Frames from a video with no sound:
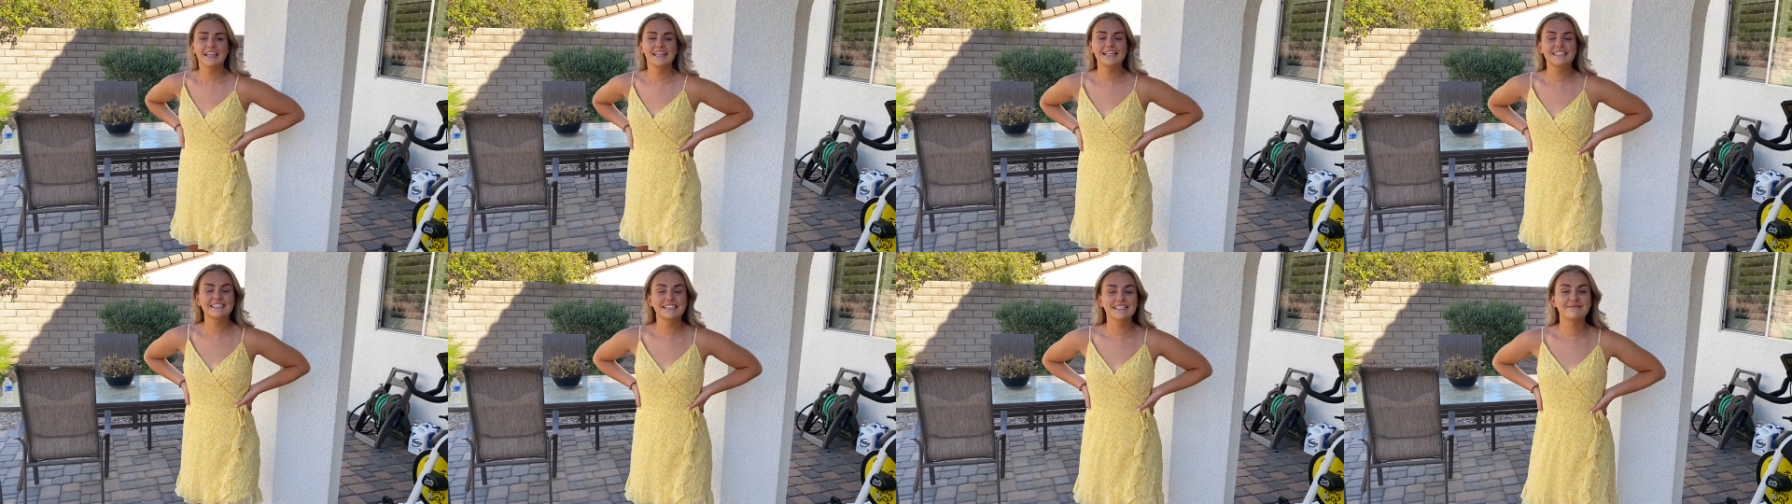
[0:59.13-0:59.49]

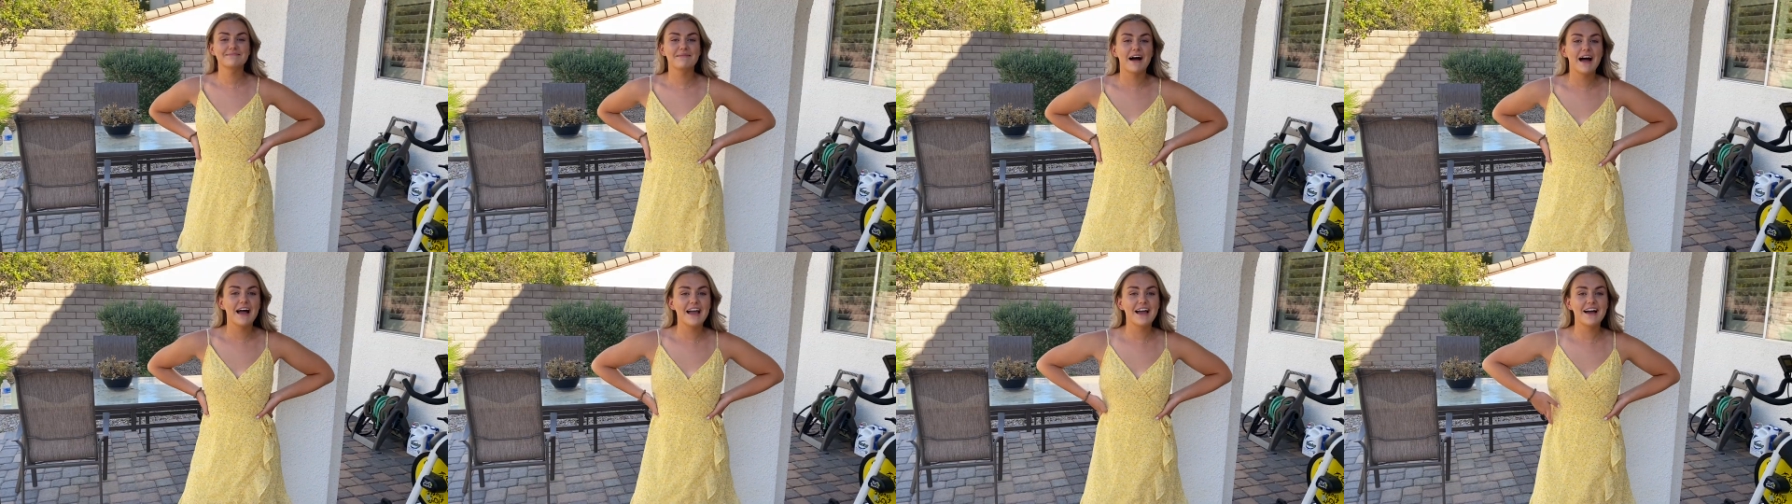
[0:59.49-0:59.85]
This is
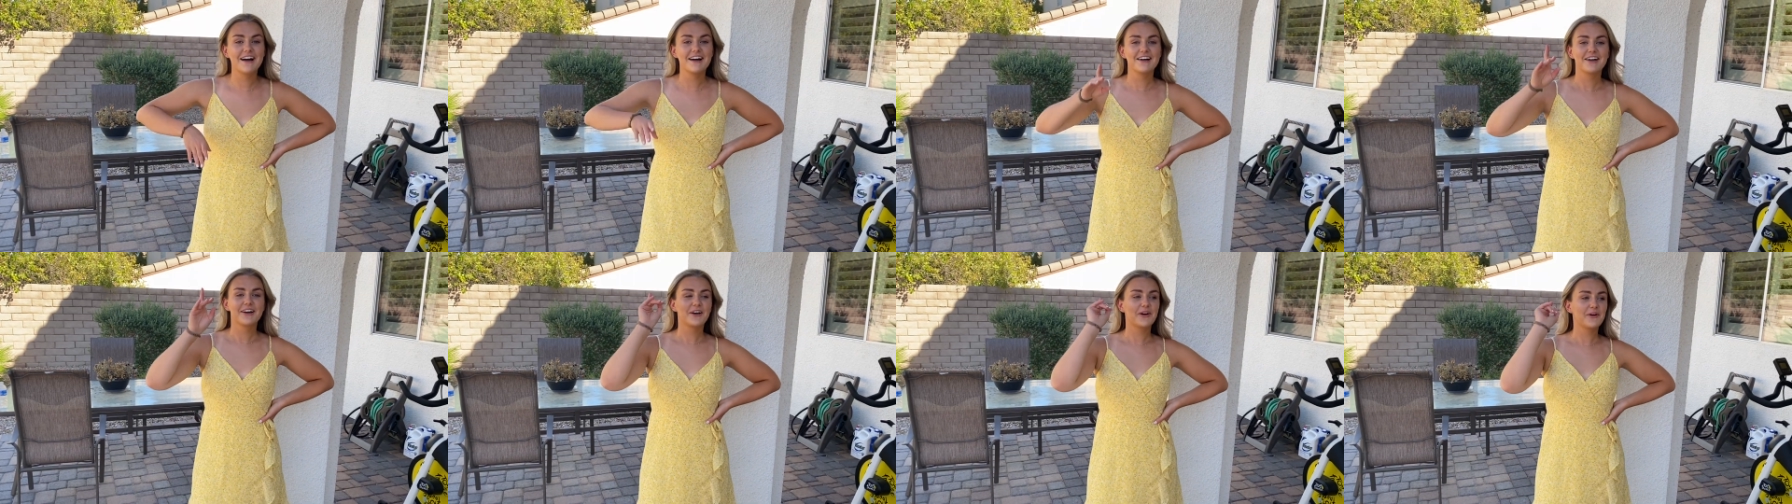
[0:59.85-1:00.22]
my
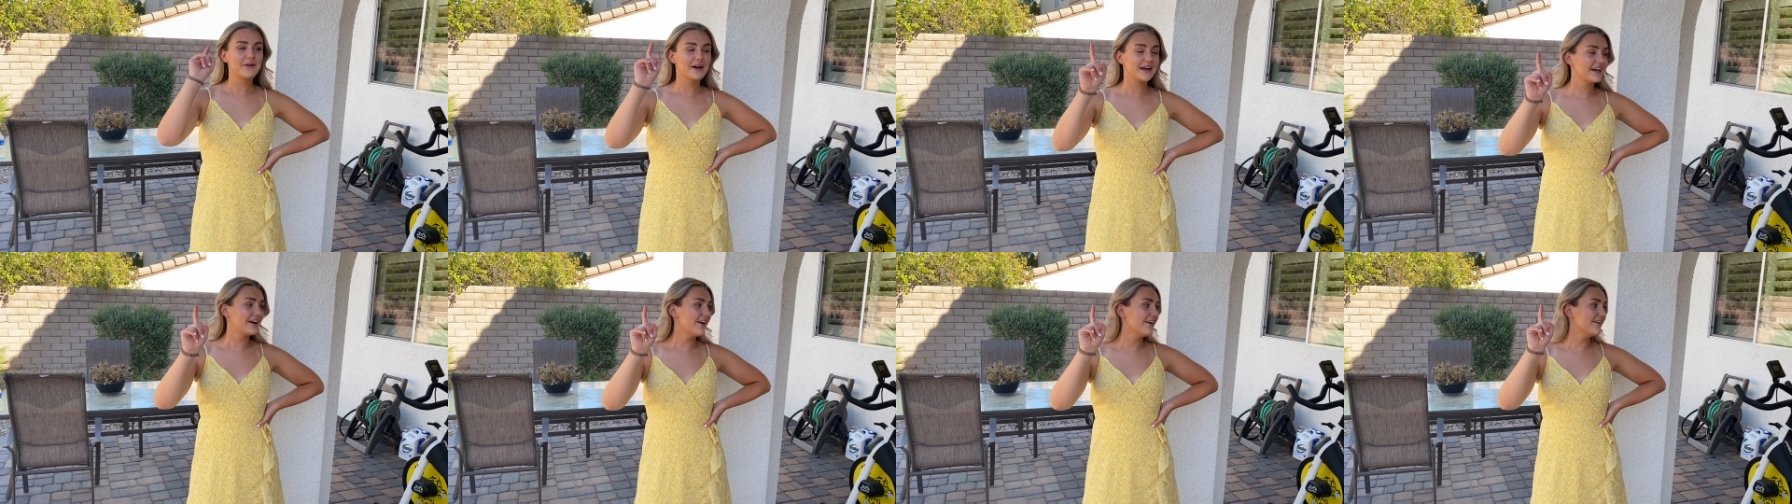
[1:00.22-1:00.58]

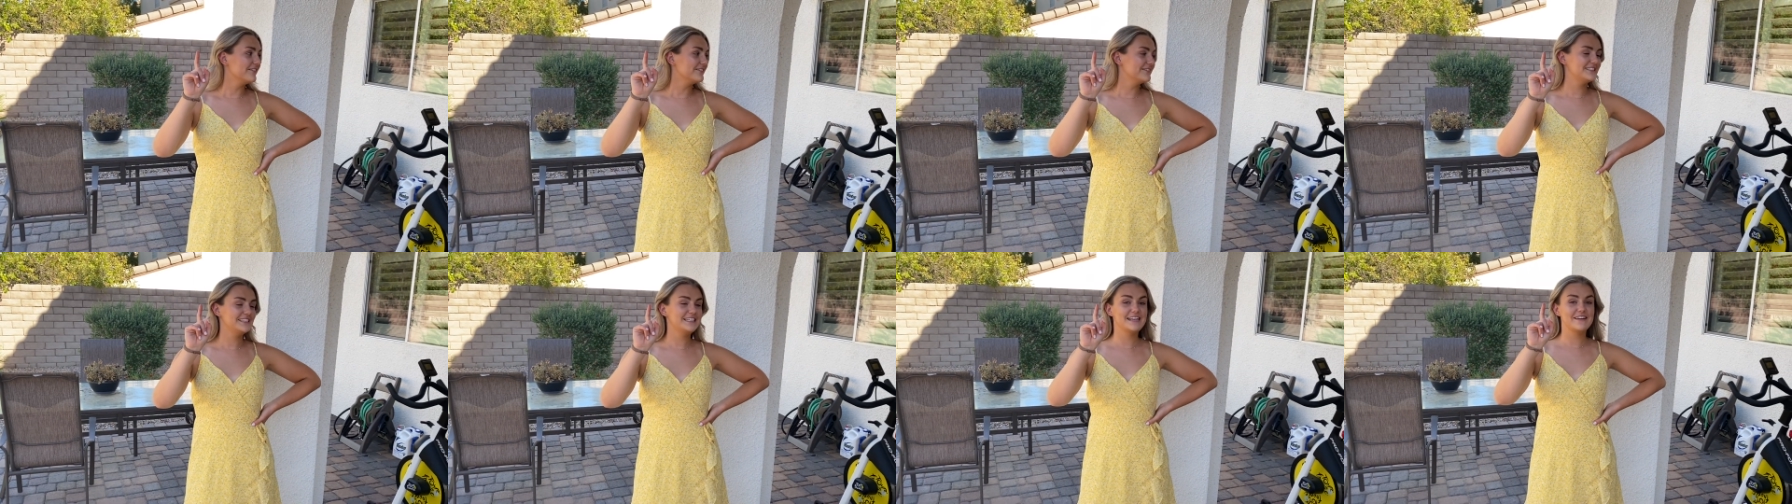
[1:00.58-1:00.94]
quick
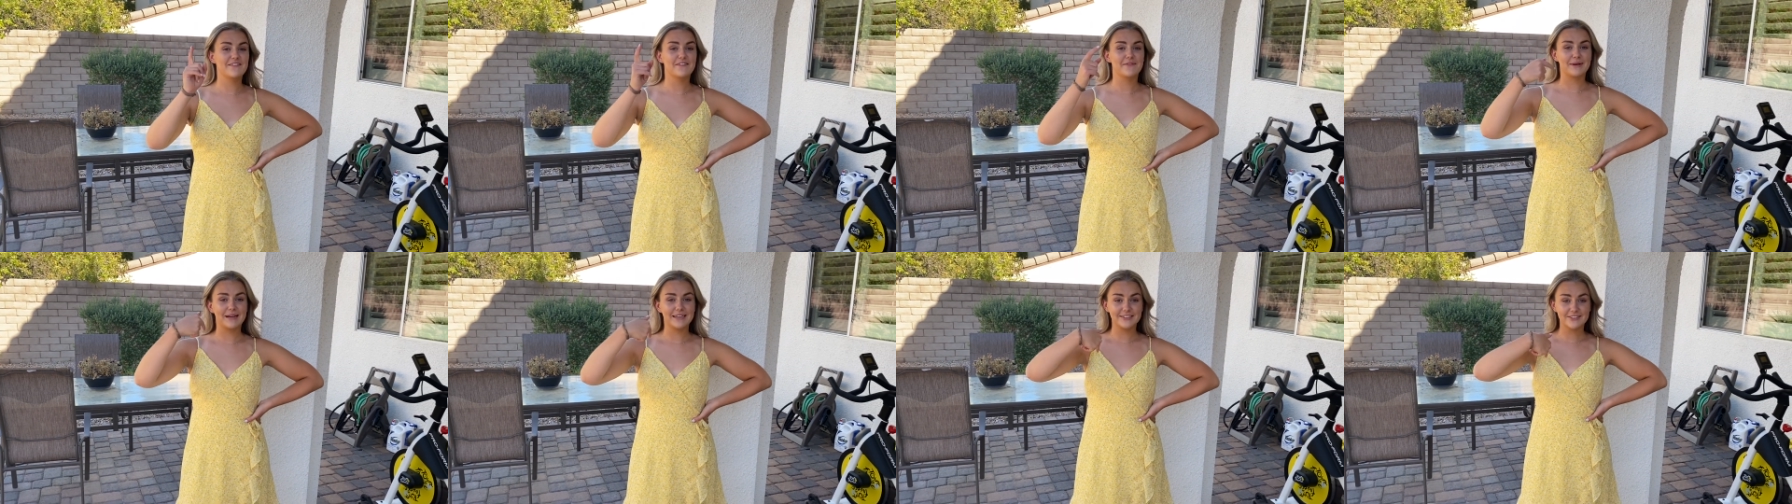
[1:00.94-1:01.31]
OOTD
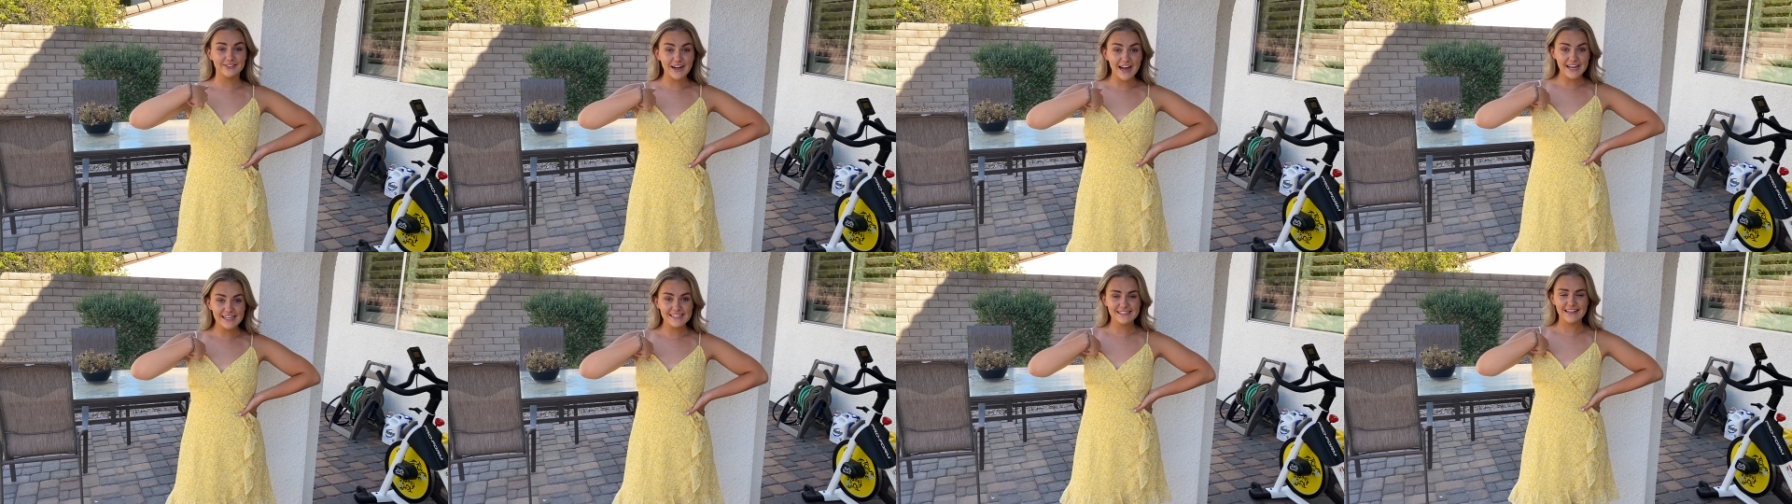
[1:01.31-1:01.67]
for my
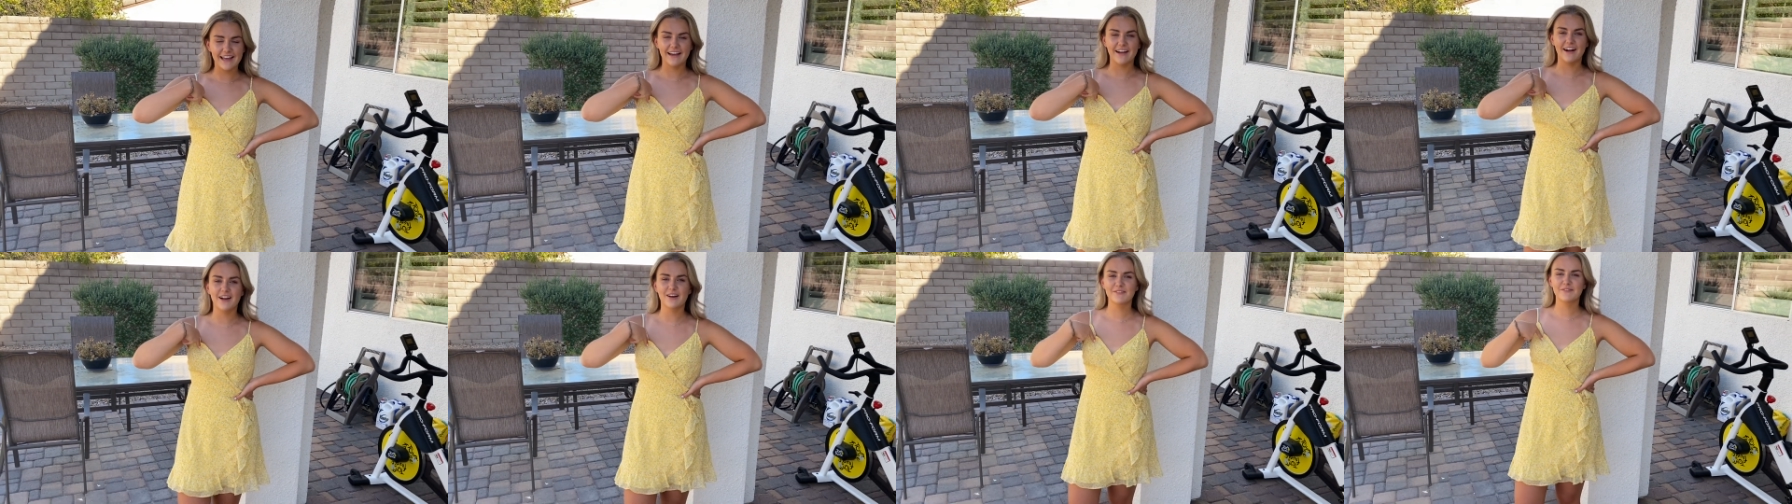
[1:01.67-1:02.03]
dress. I
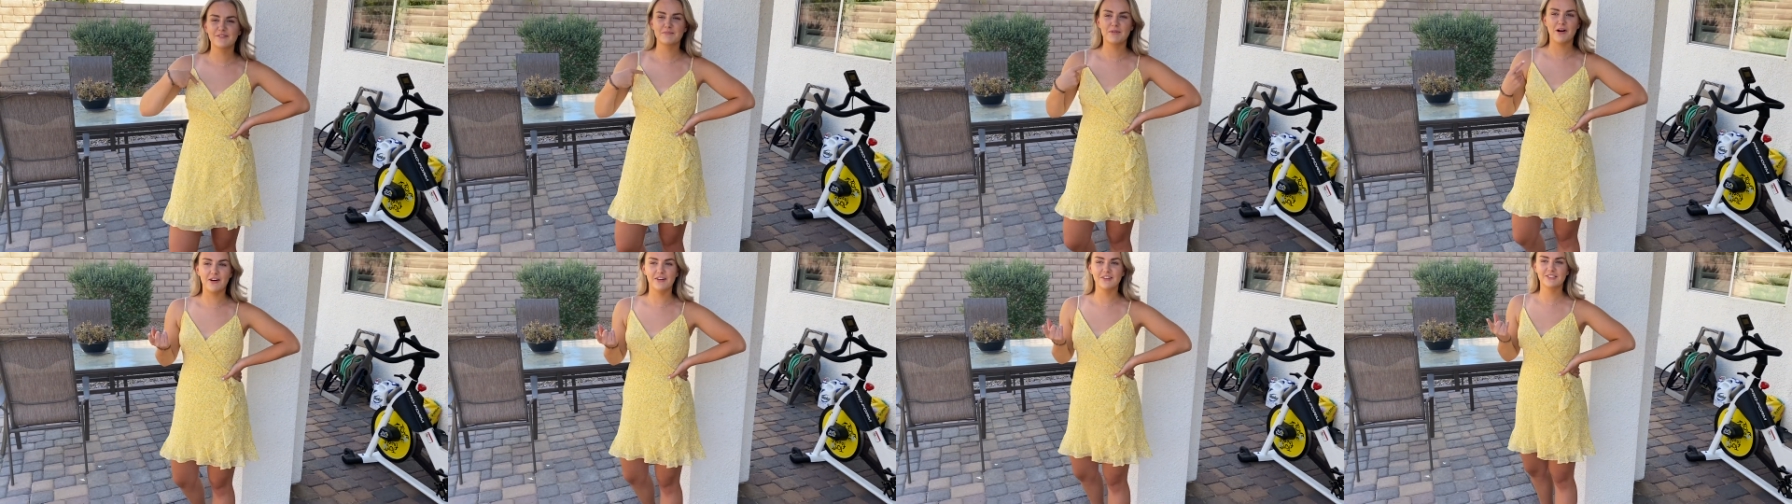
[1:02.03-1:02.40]
got it
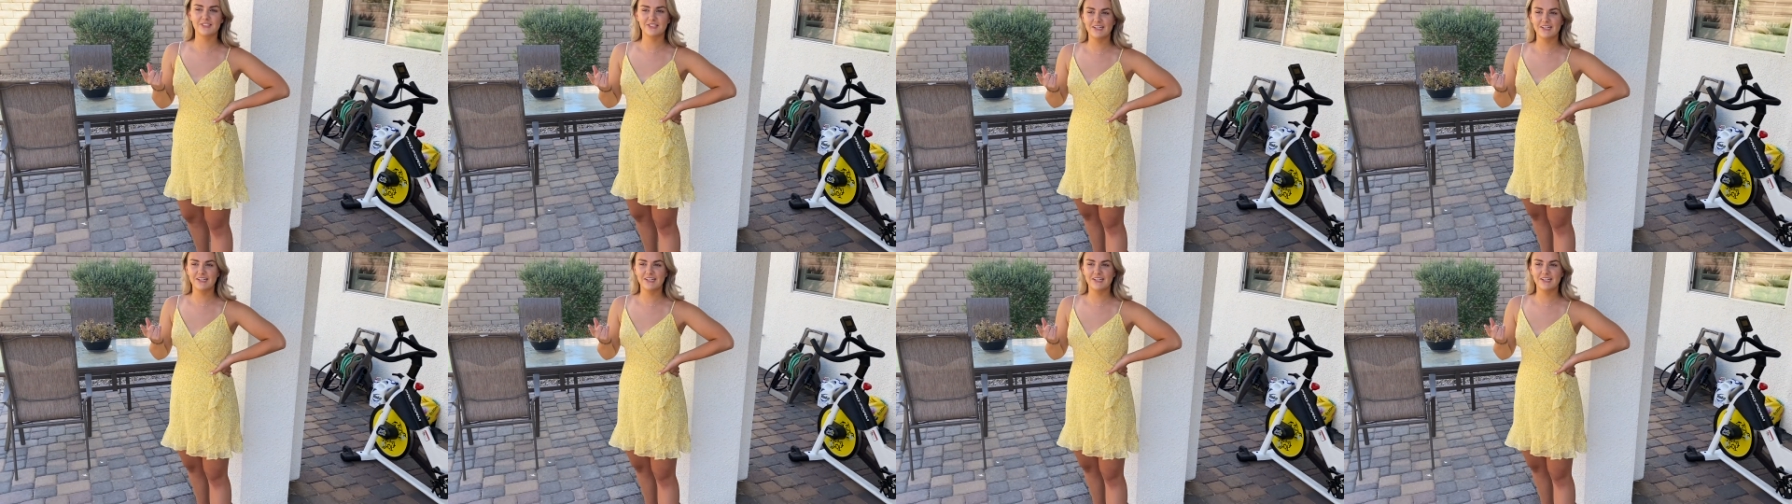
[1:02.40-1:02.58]
from Hollister